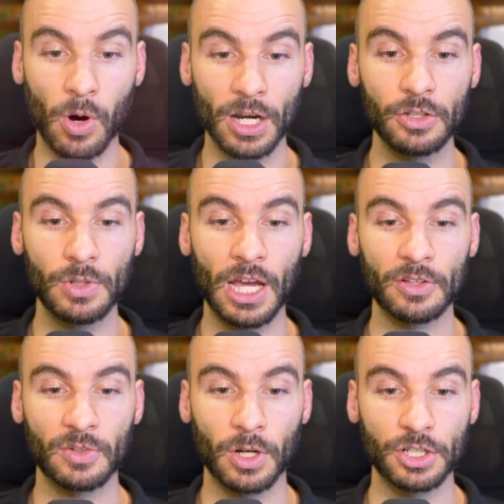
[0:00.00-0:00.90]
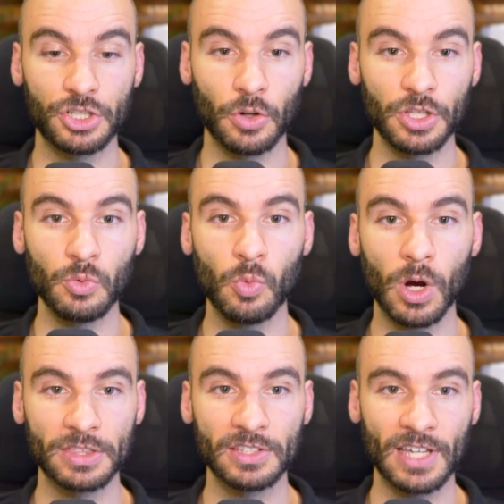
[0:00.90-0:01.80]
I want to do now is I want to show you
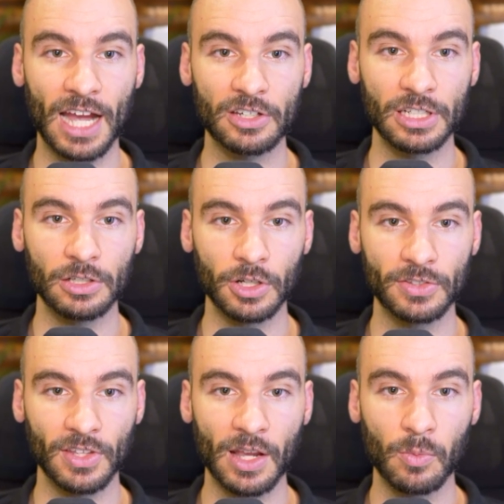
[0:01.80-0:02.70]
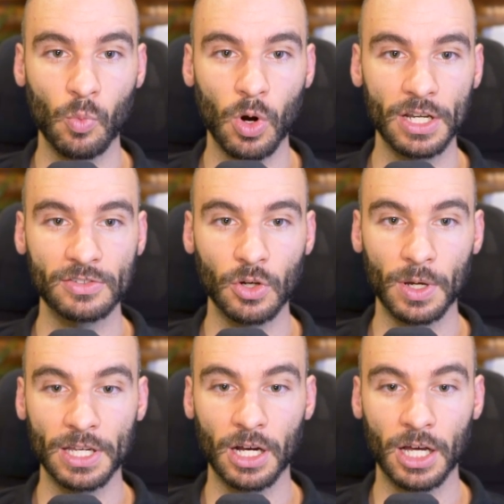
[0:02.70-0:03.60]
what this actually looks like, what is
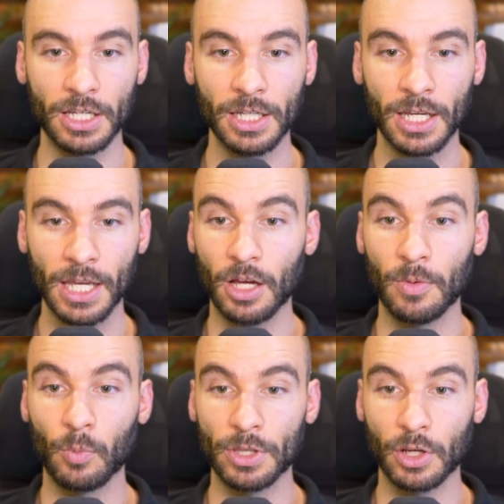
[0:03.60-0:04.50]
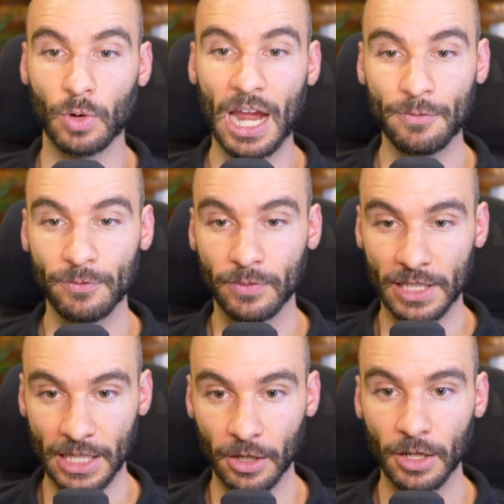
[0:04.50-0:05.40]
going on um, with a graph
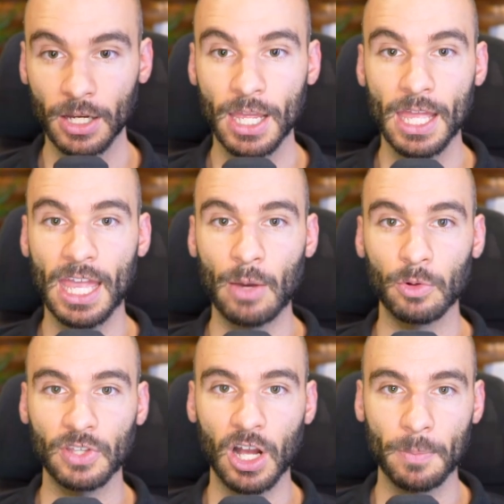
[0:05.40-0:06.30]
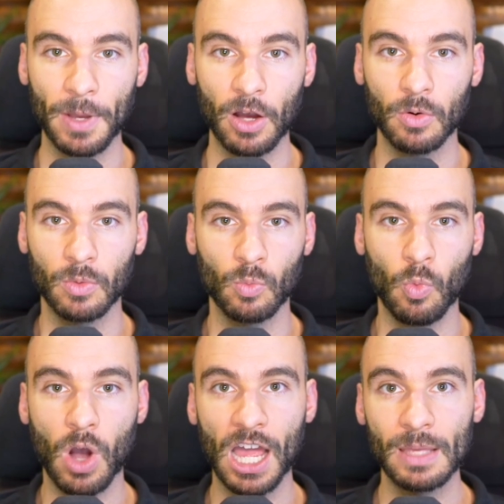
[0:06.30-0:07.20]
here. And we'll talk about
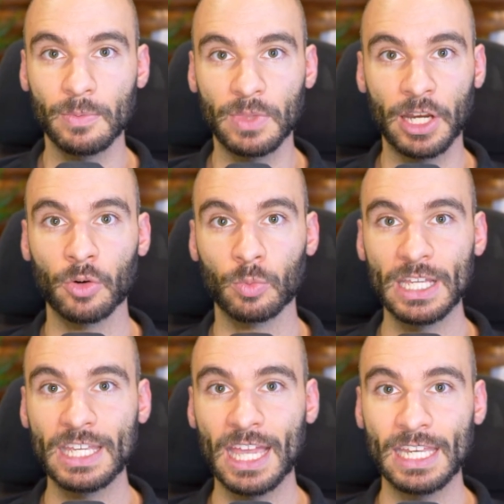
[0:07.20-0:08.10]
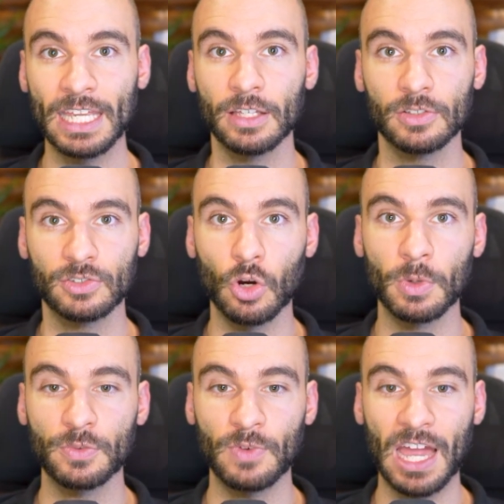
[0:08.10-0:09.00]
why they're regaining so
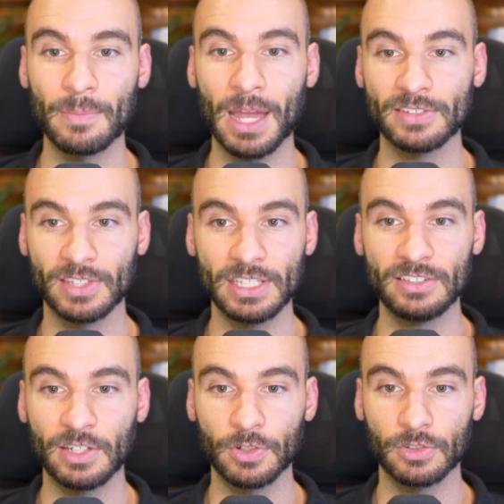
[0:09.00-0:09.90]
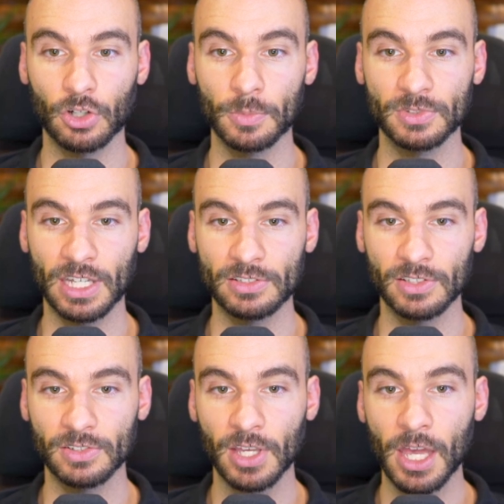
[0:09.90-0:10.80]
much fat mass in these different
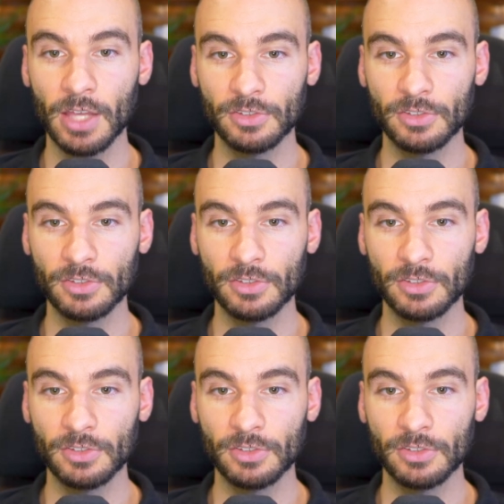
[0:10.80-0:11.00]
circumstances.